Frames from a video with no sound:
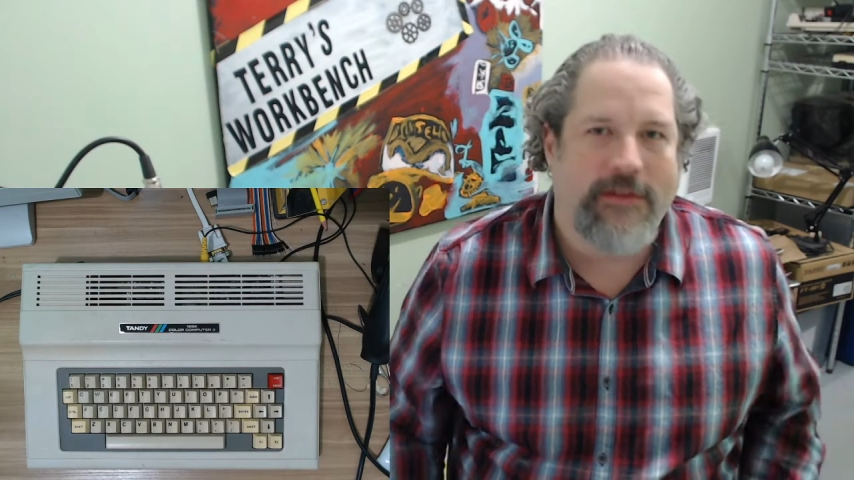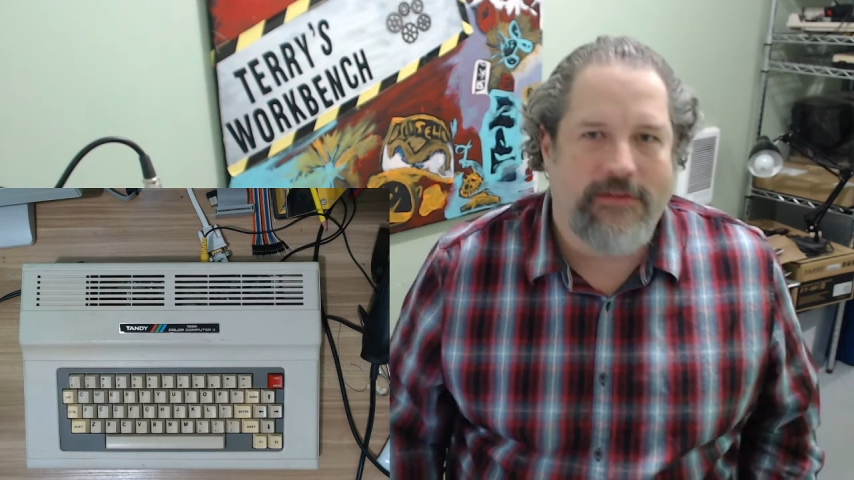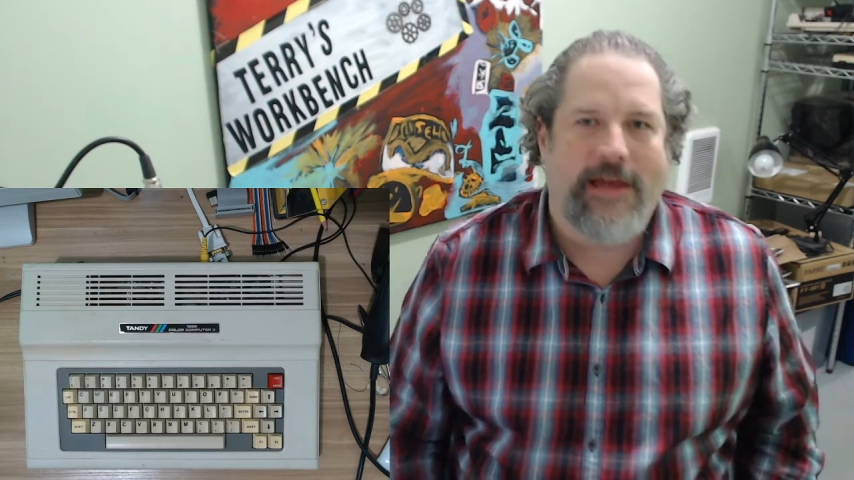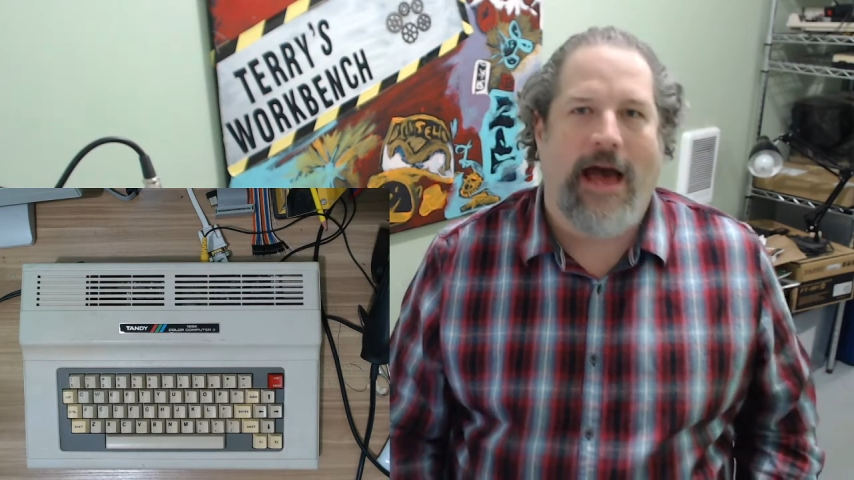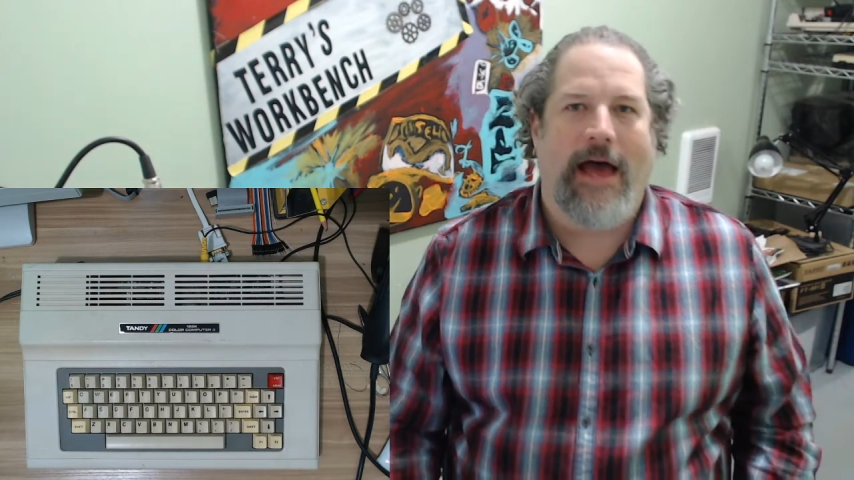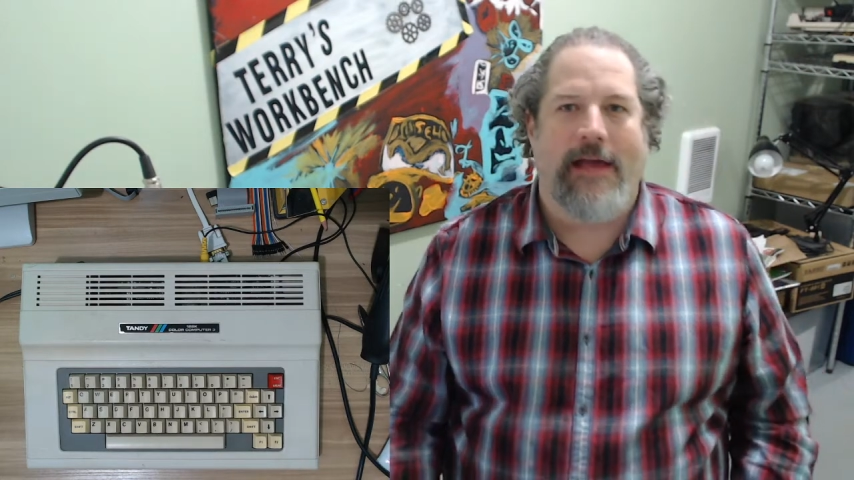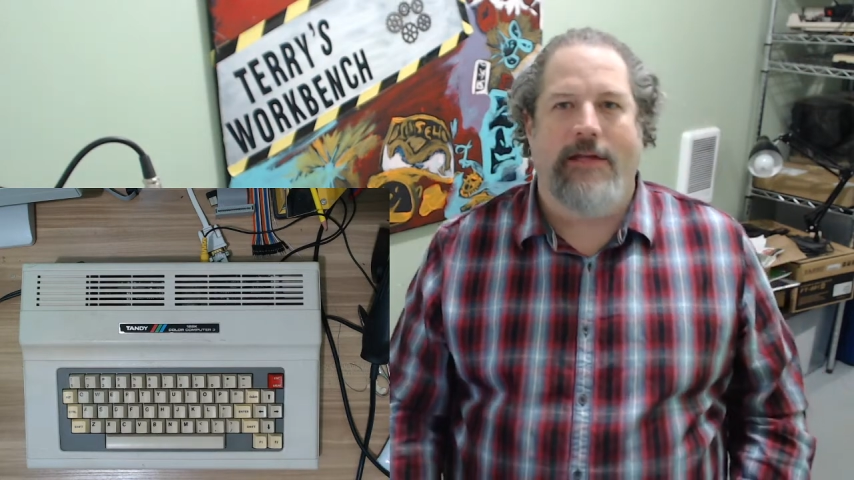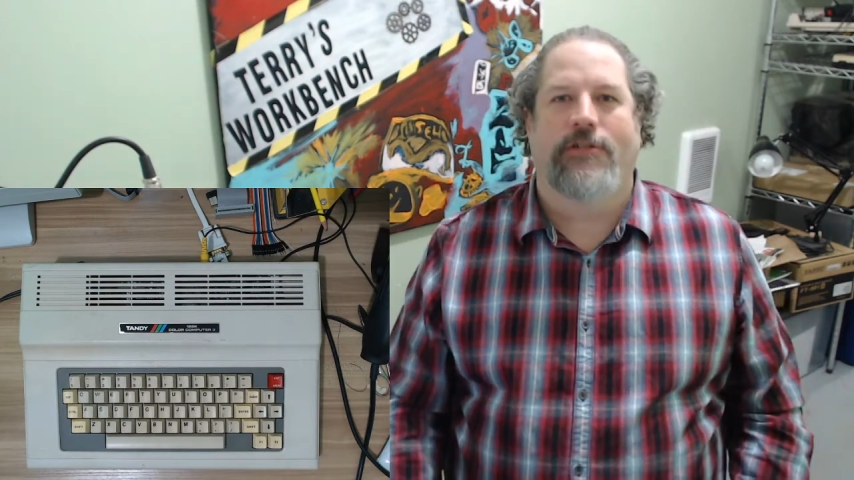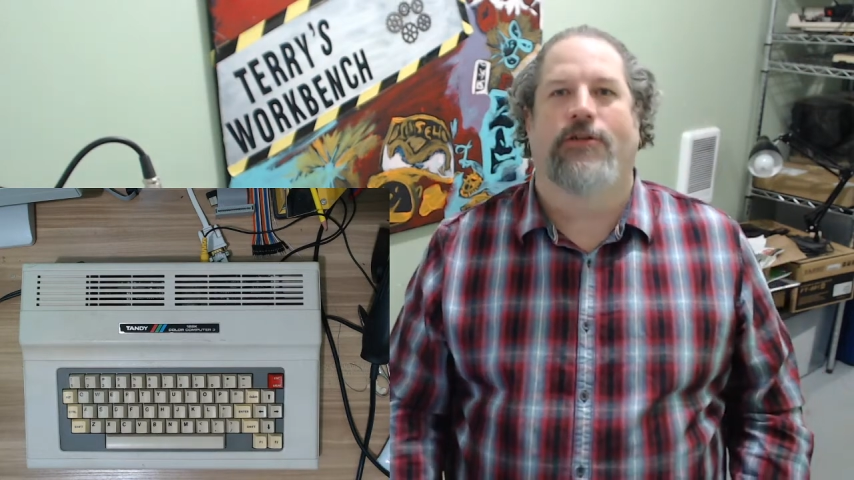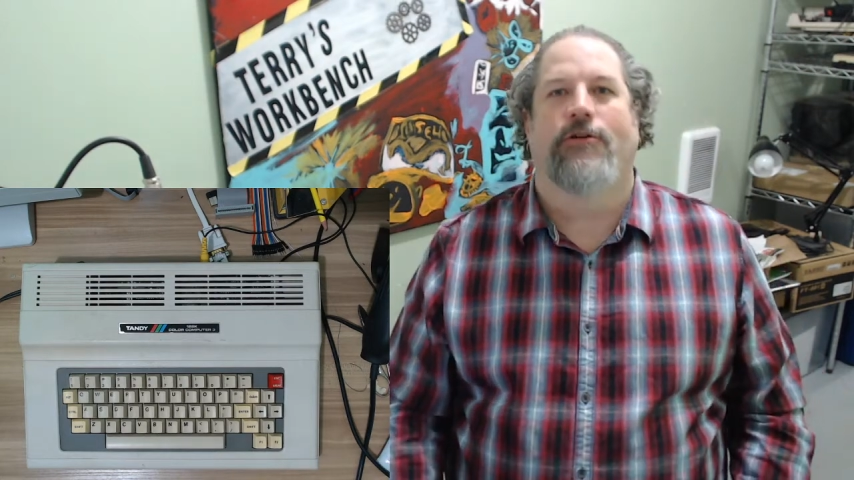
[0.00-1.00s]
this
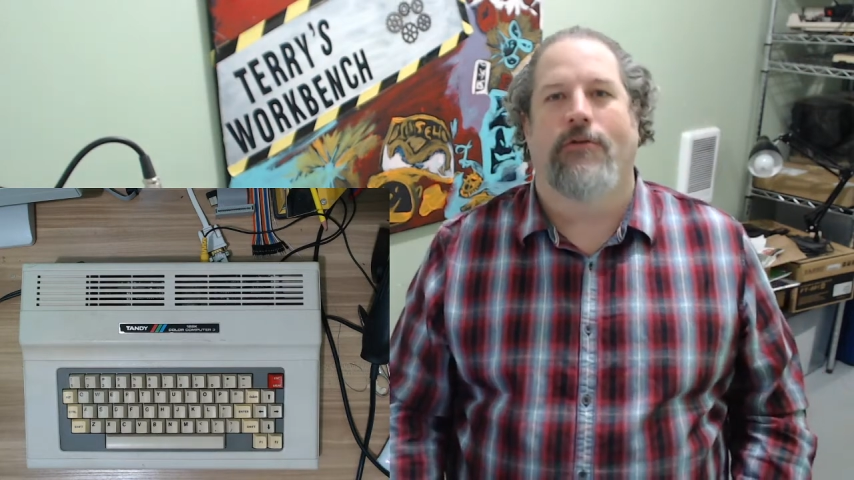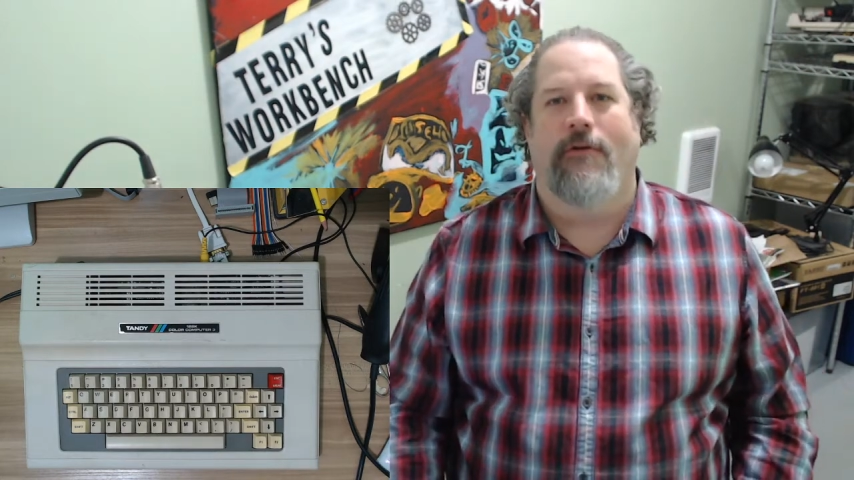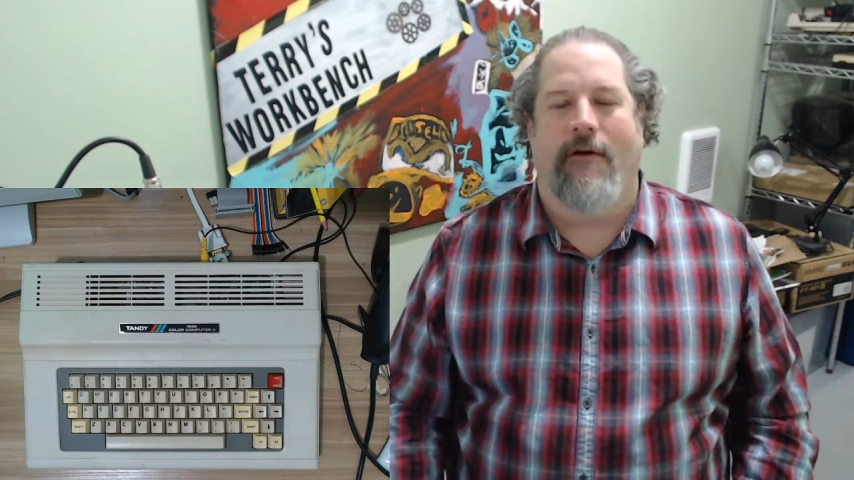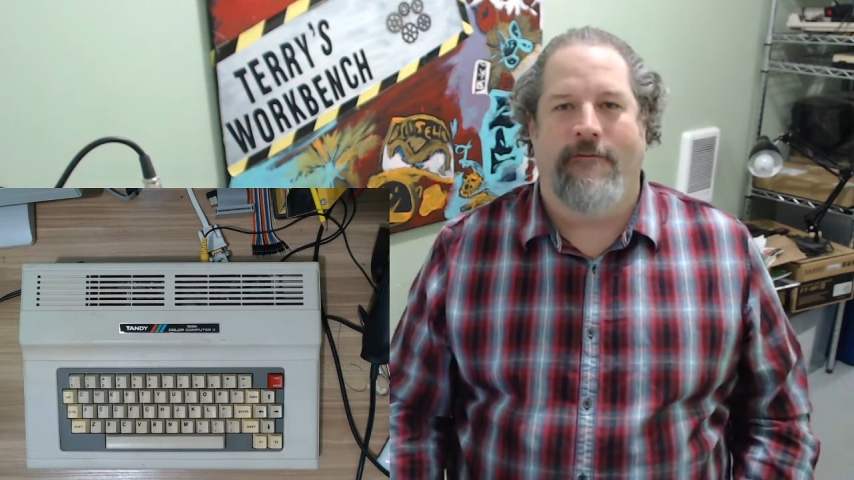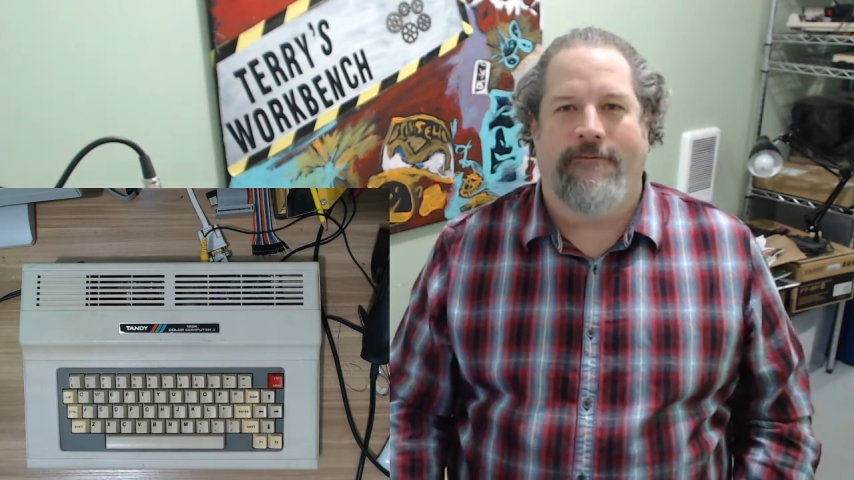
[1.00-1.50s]
guy to